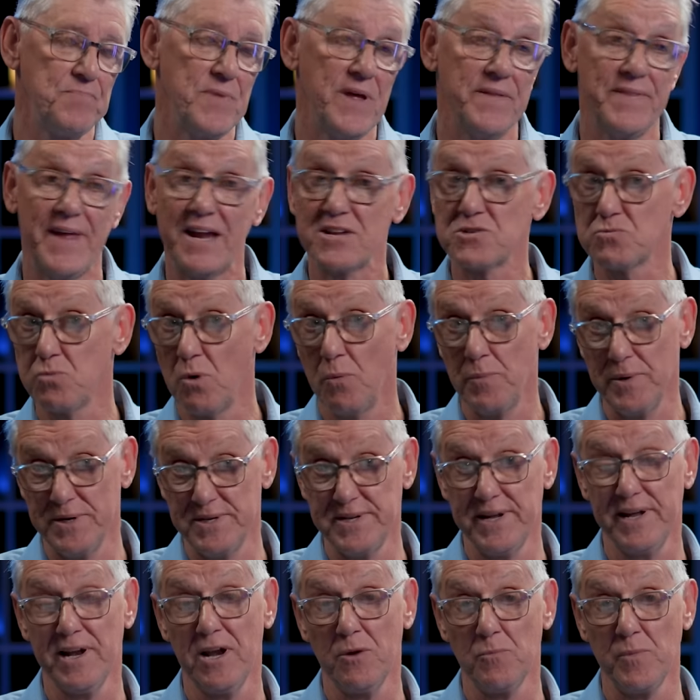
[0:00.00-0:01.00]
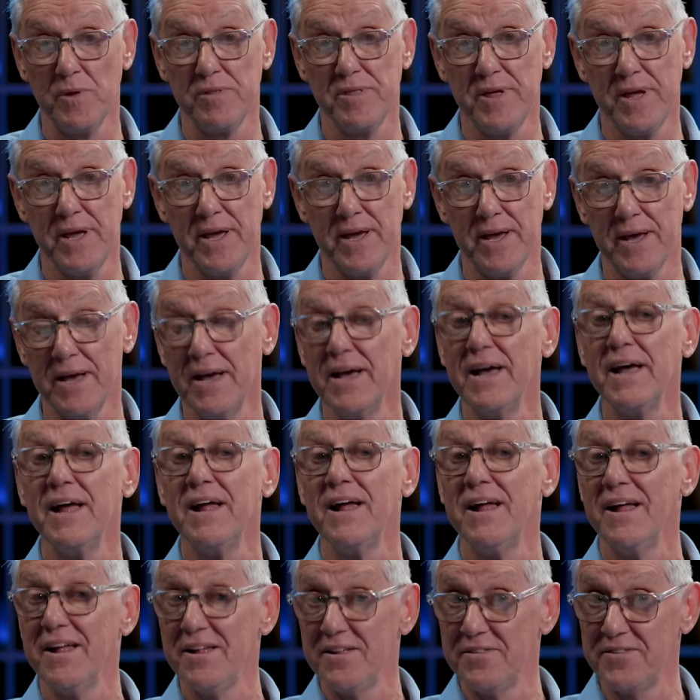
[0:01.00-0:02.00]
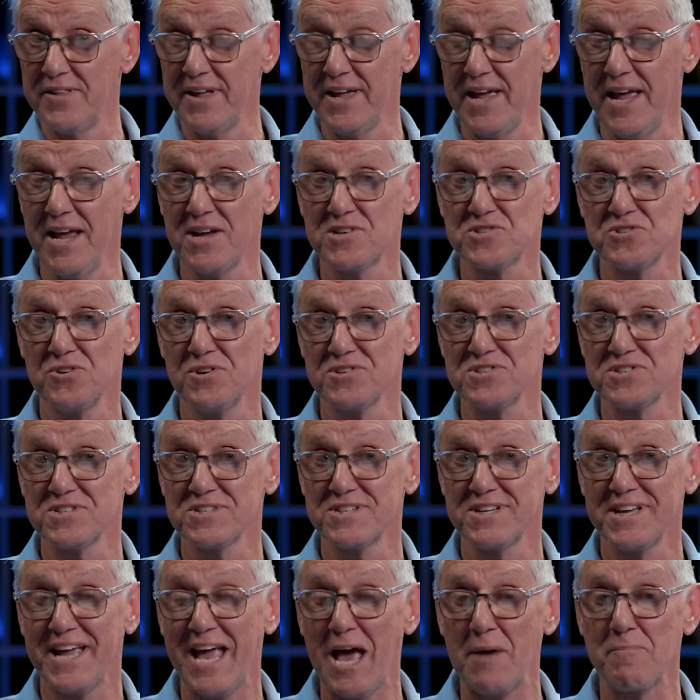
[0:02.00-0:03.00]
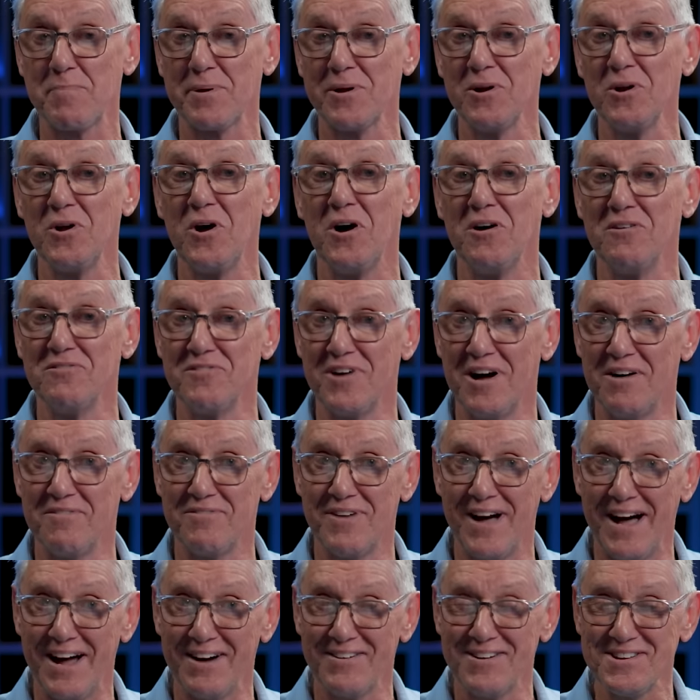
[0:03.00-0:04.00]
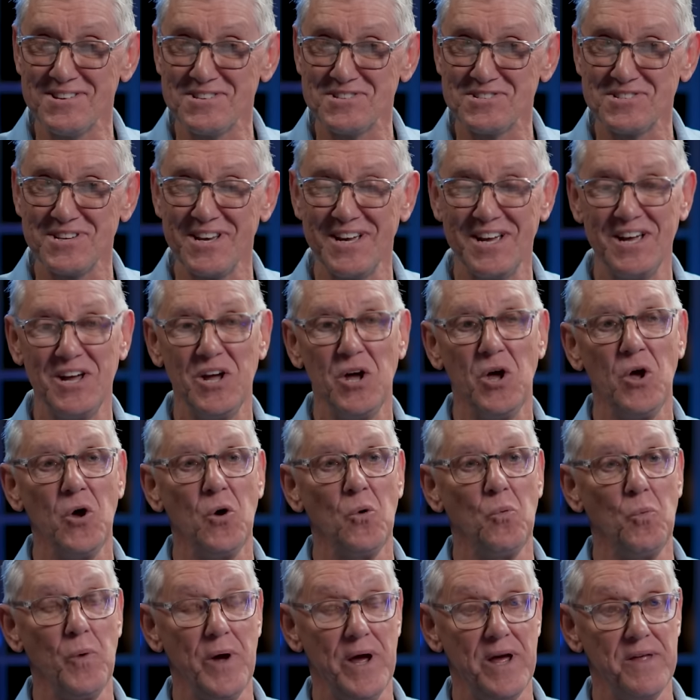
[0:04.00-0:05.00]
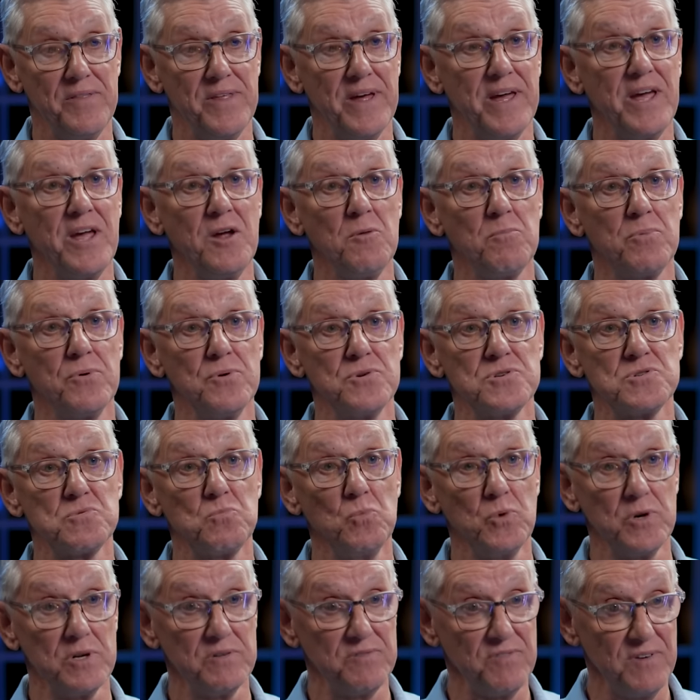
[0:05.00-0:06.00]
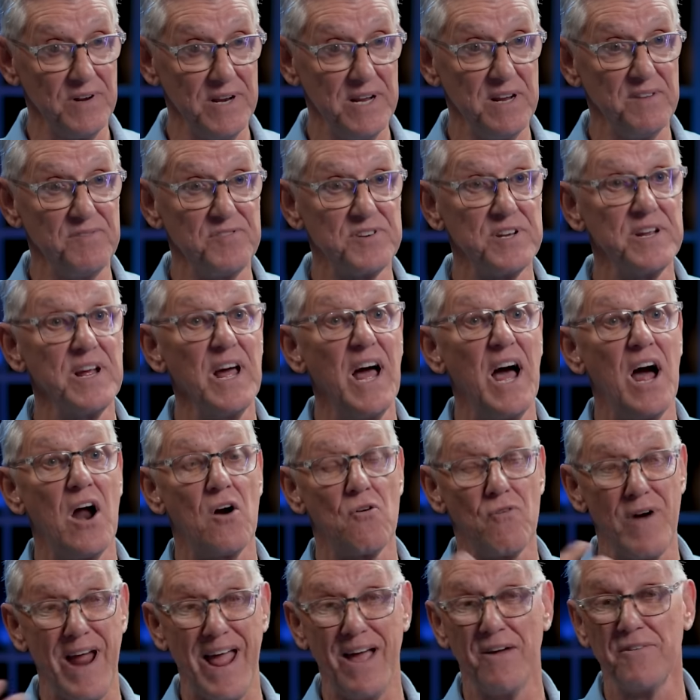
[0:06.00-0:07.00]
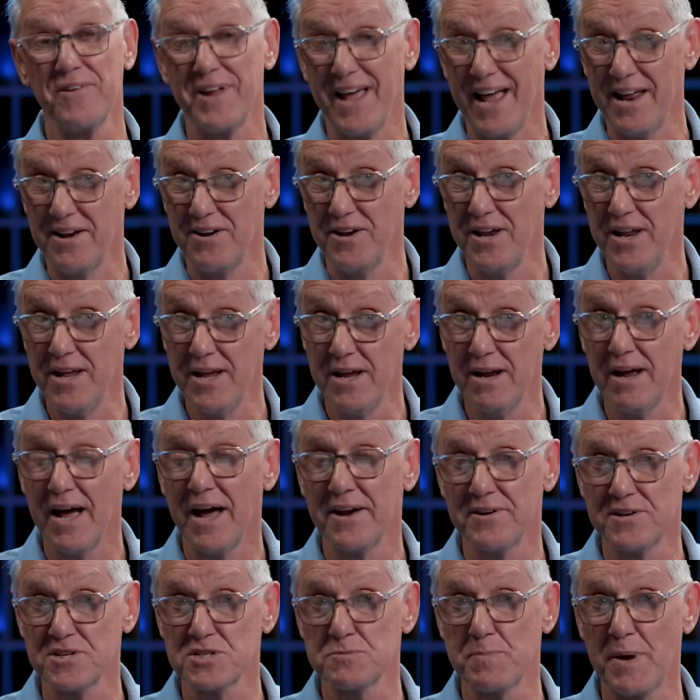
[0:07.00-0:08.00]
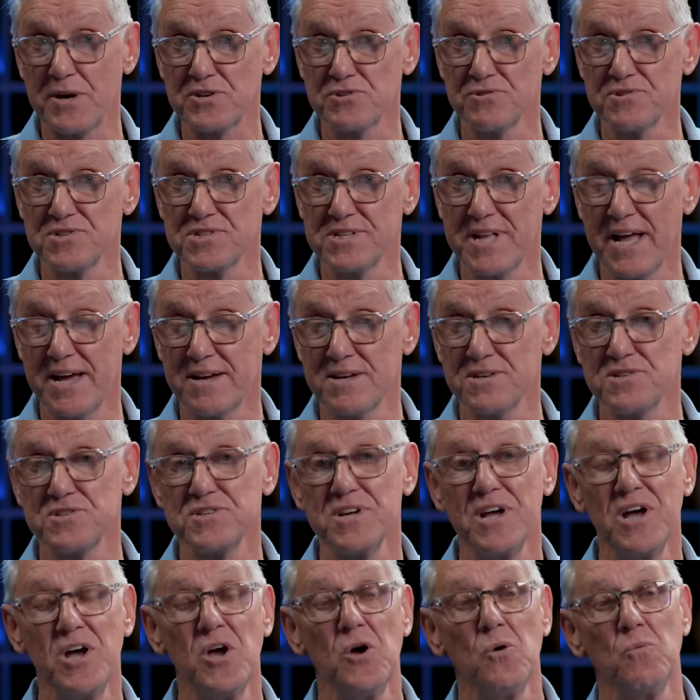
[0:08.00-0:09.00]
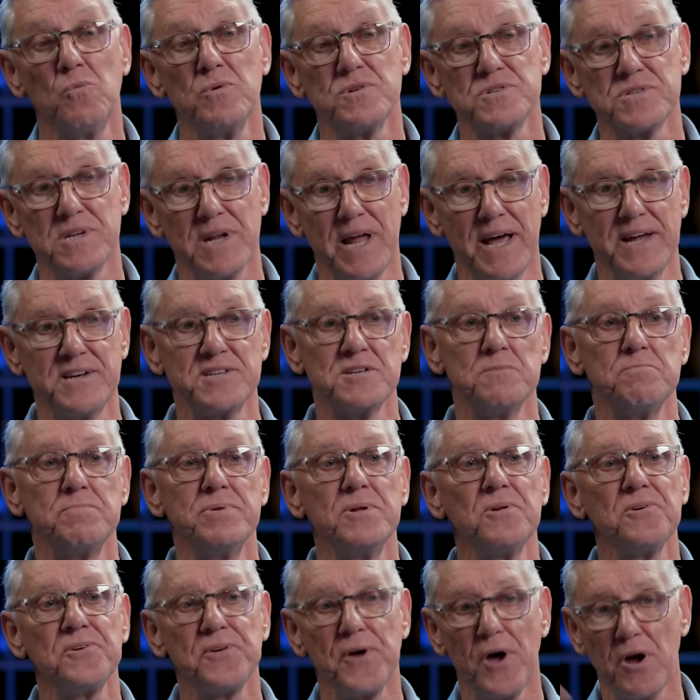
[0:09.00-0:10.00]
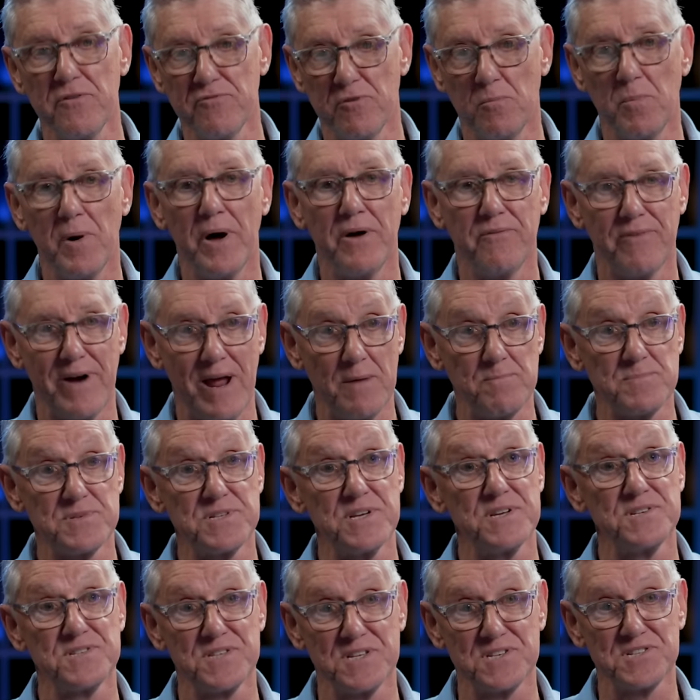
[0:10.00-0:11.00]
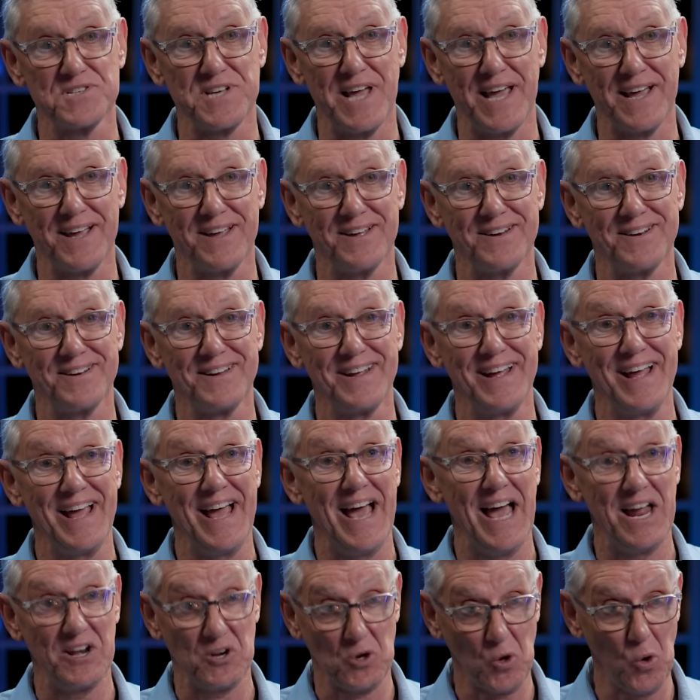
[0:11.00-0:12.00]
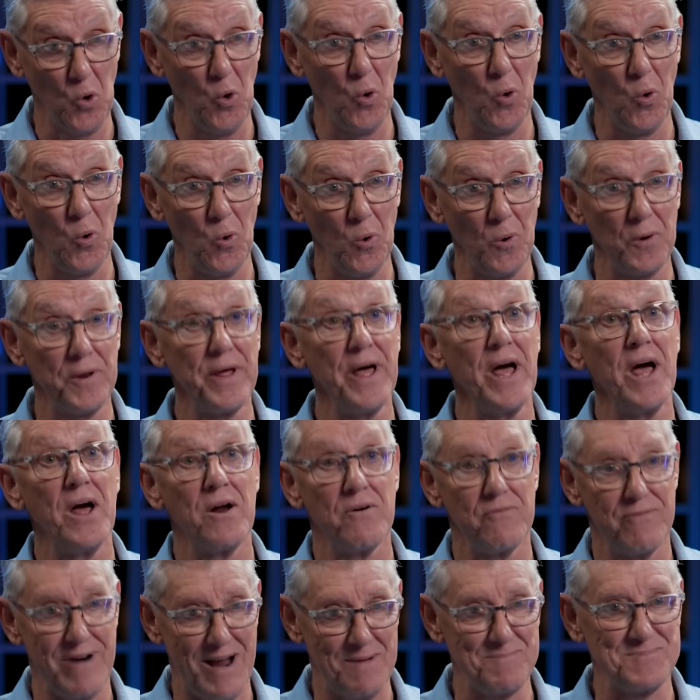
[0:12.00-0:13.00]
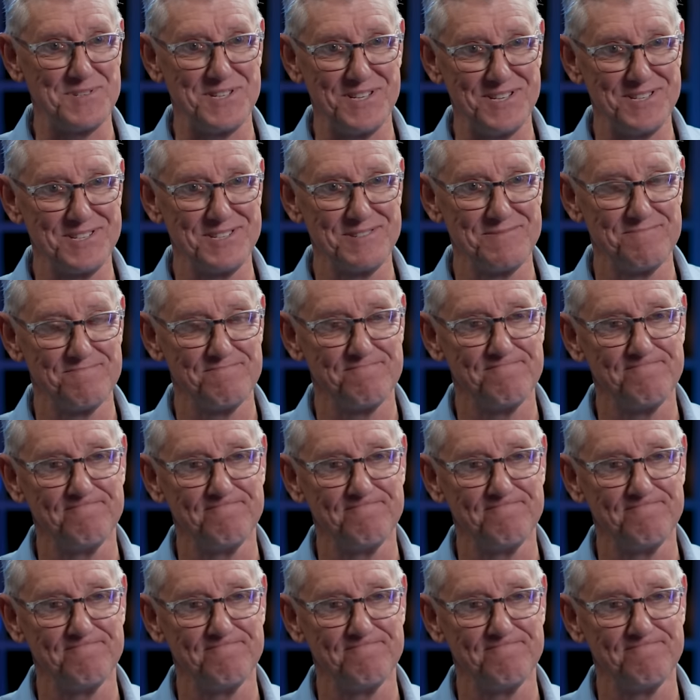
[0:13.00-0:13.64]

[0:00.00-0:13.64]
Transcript: And that's what we're dealing with here the Hyksos capital of Avaris, where the Hebrews would have lived around and near under special status, was later built over by Ramses II and called Ramses.